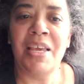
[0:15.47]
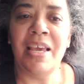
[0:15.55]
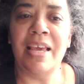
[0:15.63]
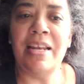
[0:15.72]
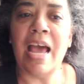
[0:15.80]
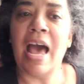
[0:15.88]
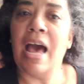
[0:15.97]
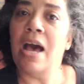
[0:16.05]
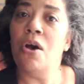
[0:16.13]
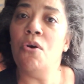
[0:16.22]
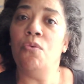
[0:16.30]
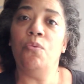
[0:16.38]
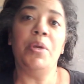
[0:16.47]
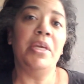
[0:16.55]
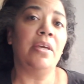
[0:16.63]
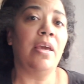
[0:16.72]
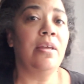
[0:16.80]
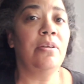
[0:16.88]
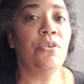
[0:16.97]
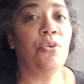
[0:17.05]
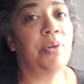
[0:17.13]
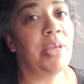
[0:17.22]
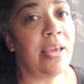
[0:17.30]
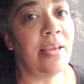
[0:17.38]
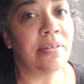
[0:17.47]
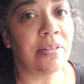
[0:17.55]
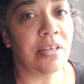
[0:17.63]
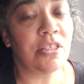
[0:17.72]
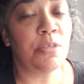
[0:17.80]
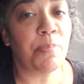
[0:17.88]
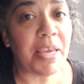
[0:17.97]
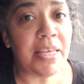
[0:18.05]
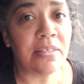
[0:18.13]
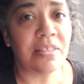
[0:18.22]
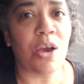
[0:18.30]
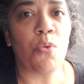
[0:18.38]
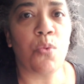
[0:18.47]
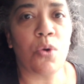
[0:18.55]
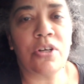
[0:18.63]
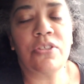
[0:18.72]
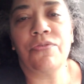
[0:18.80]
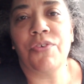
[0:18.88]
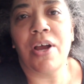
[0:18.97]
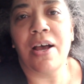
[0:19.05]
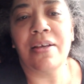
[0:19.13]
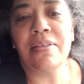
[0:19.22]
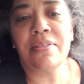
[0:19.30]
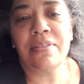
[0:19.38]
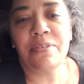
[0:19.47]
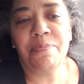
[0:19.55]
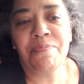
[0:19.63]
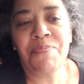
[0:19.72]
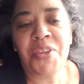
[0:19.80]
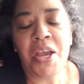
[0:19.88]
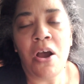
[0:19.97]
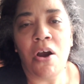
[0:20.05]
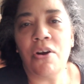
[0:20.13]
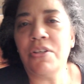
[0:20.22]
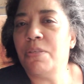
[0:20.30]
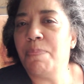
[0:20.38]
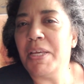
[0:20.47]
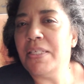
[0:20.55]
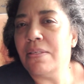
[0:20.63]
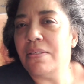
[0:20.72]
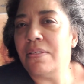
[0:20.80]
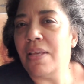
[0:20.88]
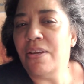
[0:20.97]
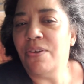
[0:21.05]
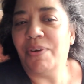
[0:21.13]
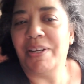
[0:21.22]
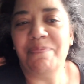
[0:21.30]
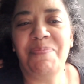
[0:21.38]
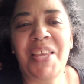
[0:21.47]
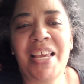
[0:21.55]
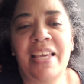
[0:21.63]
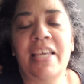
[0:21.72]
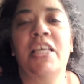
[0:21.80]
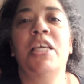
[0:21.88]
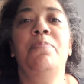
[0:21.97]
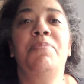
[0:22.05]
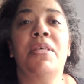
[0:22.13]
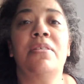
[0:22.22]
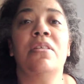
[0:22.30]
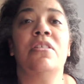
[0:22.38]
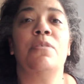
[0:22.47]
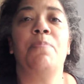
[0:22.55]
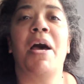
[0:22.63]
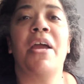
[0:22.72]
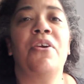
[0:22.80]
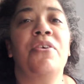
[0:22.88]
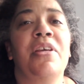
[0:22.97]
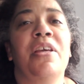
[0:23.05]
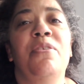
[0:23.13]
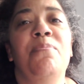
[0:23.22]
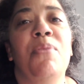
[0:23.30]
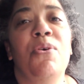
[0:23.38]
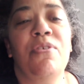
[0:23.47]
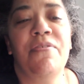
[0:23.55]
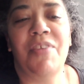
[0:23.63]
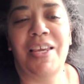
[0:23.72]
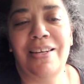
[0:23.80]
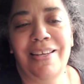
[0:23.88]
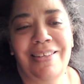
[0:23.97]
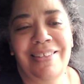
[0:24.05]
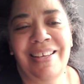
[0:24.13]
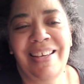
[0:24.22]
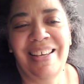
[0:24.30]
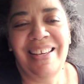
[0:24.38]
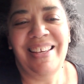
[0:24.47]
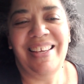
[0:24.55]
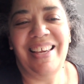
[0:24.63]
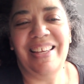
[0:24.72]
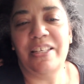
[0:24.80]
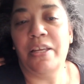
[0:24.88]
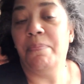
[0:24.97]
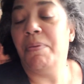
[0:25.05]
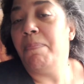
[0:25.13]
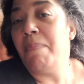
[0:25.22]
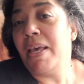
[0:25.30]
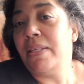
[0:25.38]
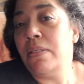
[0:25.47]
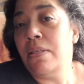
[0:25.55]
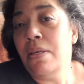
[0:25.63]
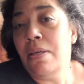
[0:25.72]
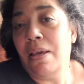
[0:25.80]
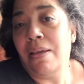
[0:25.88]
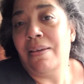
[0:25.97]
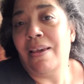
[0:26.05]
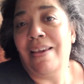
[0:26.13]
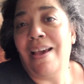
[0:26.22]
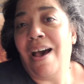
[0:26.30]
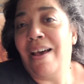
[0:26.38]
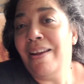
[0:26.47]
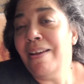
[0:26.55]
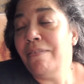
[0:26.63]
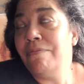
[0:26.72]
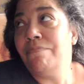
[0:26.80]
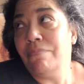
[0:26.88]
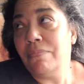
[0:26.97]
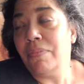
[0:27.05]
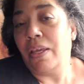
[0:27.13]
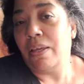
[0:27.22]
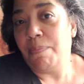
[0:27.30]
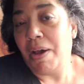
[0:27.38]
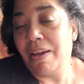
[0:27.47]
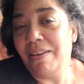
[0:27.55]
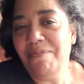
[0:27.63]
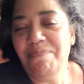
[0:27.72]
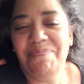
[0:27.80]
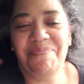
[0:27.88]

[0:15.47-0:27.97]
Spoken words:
and how we can create a space that works for us. Our space is sacred. It keeps us inspired and motivated. It can be messy and chaotic, like mine,